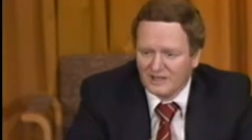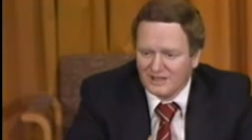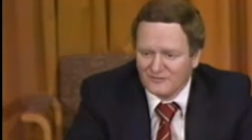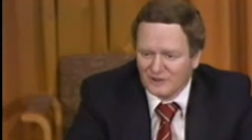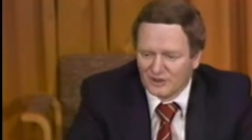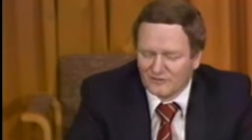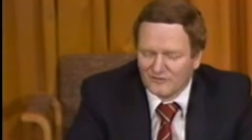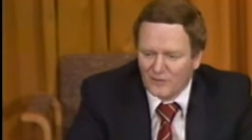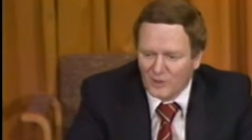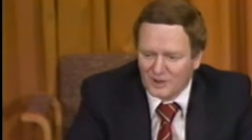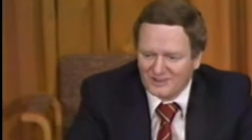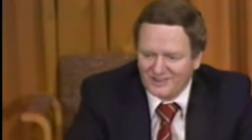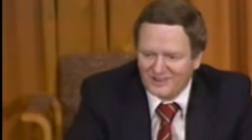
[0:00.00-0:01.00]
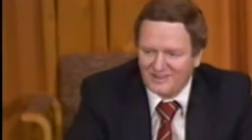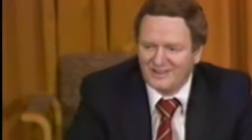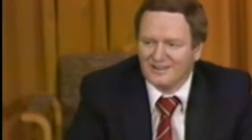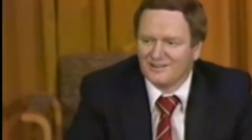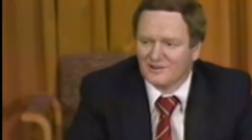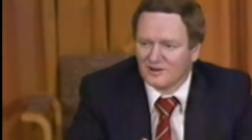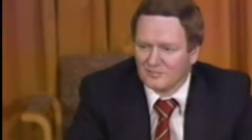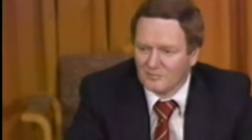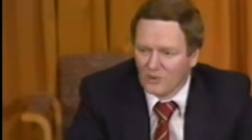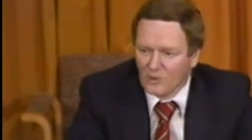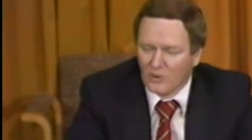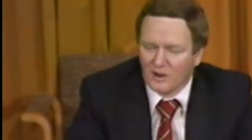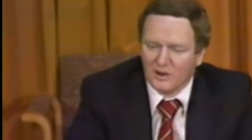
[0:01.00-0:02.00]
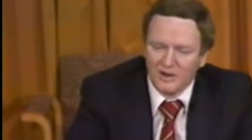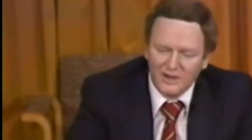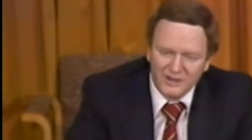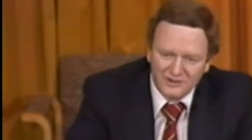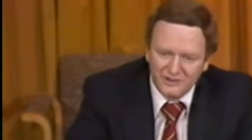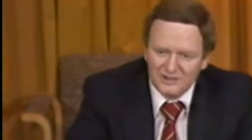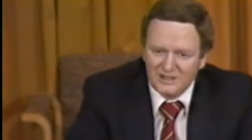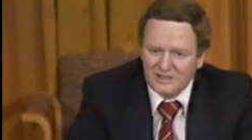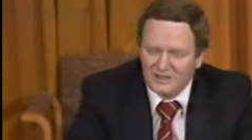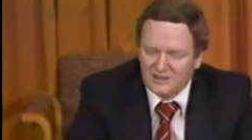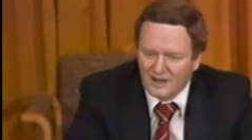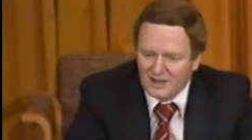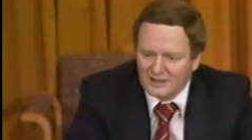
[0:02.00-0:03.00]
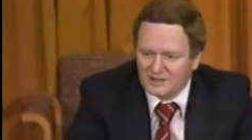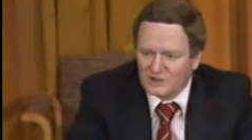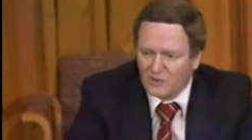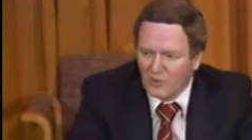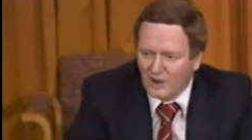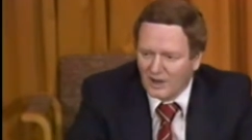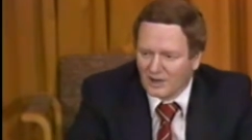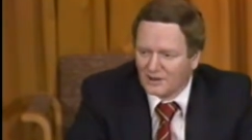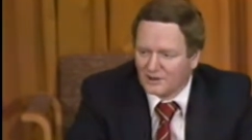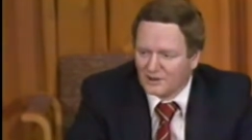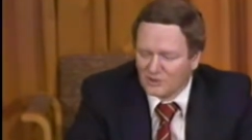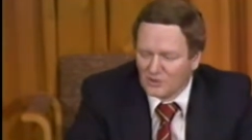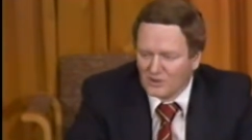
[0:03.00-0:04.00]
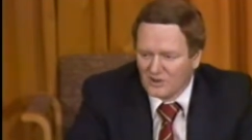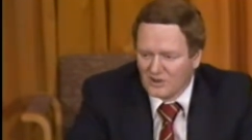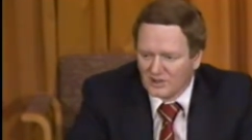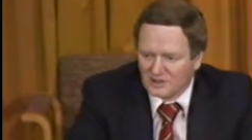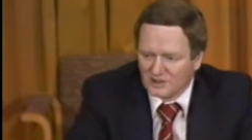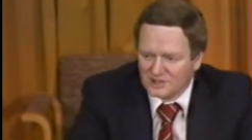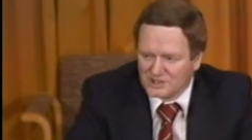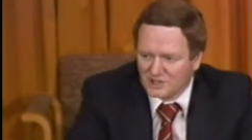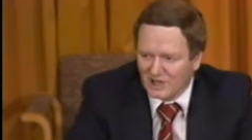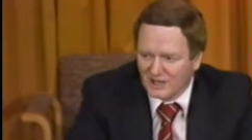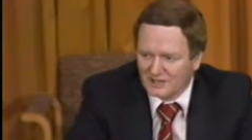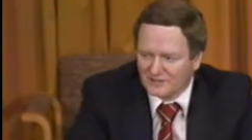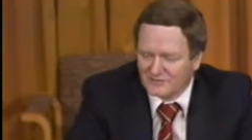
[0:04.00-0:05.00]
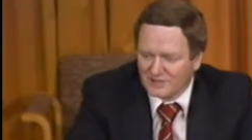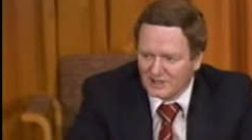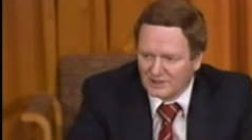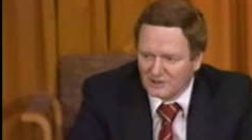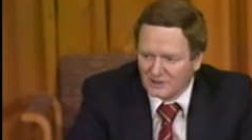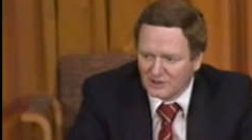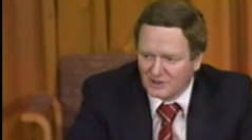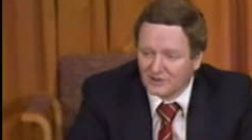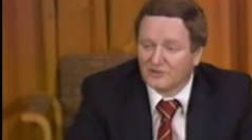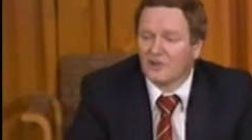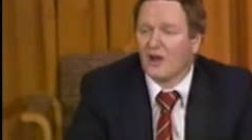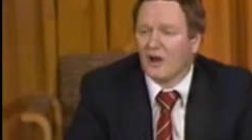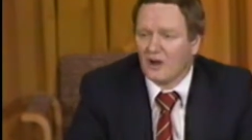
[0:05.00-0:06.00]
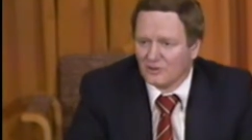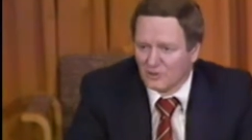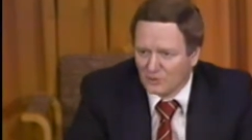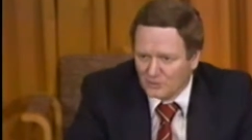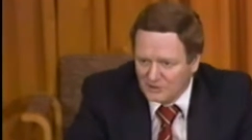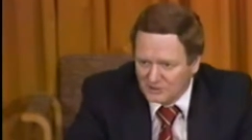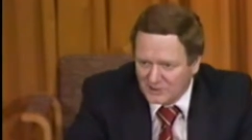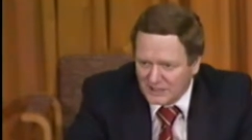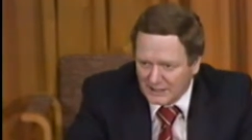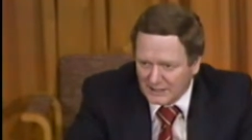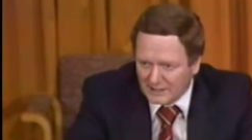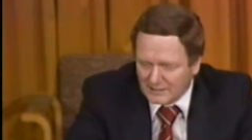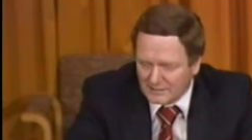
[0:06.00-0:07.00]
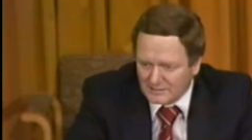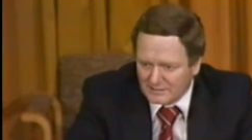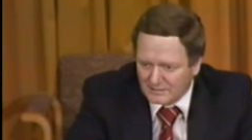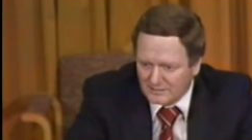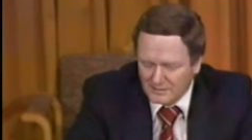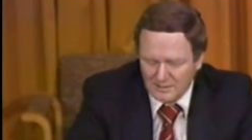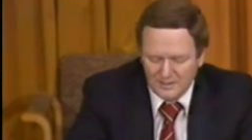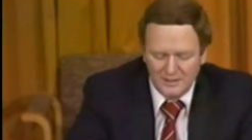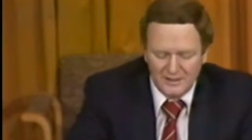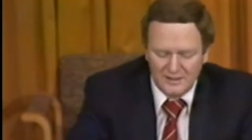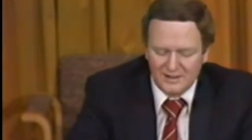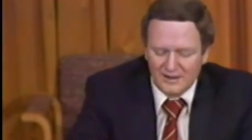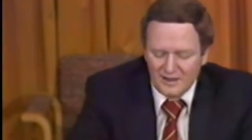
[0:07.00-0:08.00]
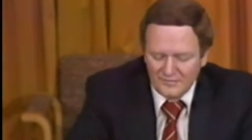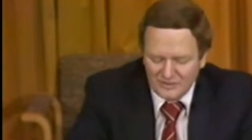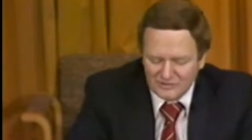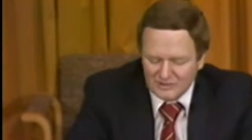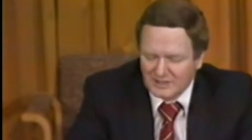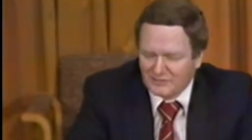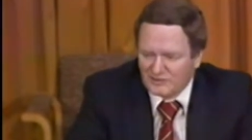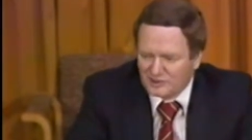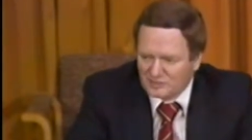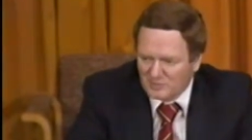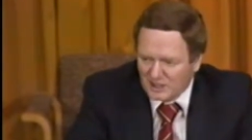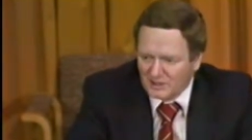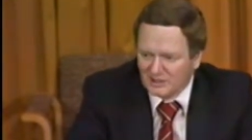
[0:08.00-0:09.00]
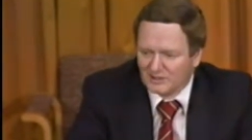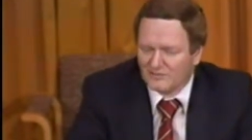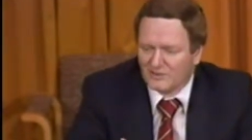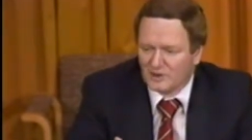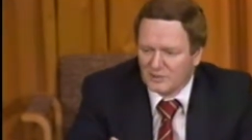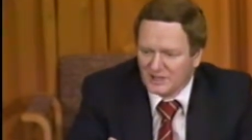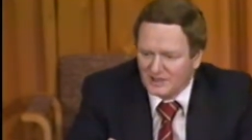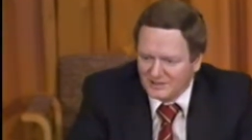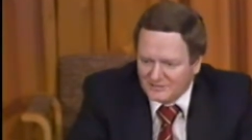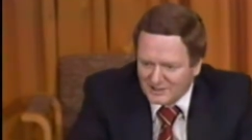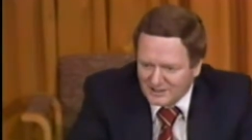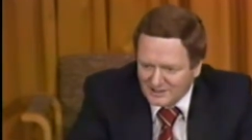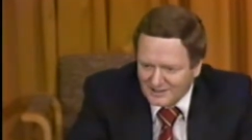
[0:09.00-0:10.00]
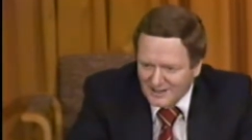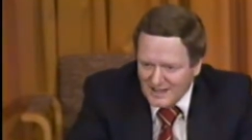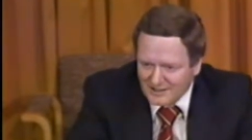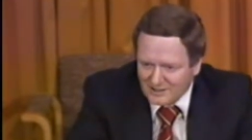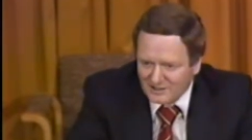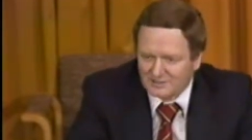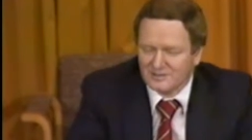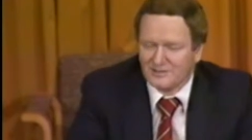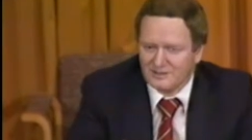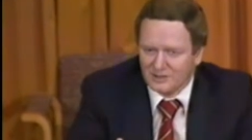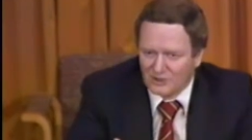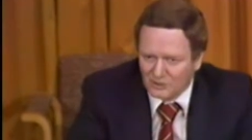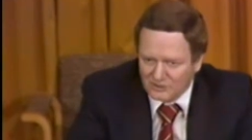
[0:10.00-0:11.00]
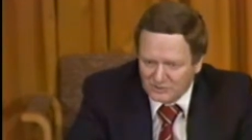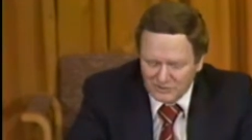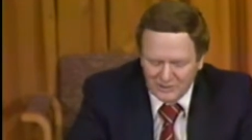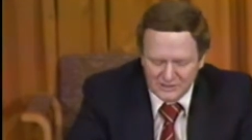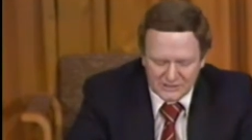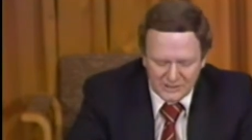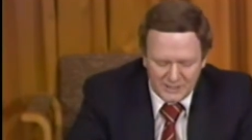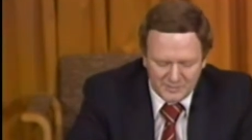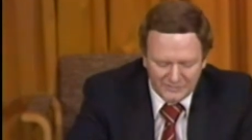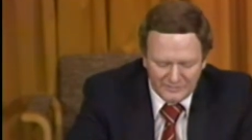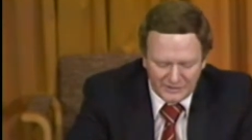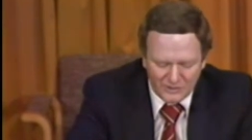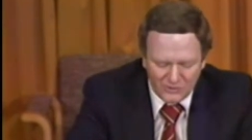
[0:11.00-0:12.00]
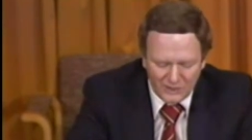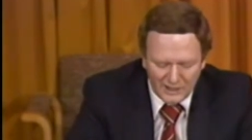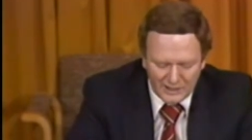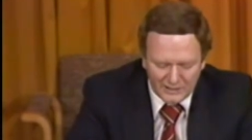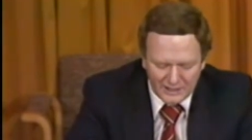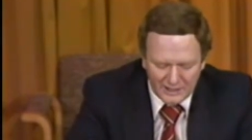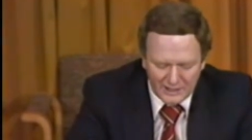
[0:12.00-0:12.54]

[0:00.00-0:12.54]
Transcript: if you're 14 or more, you need not inquire. You're no longer a child of tender years, although you can. And obviously, if there's mental infirmity, even in an adult, you go through this type of inquiry.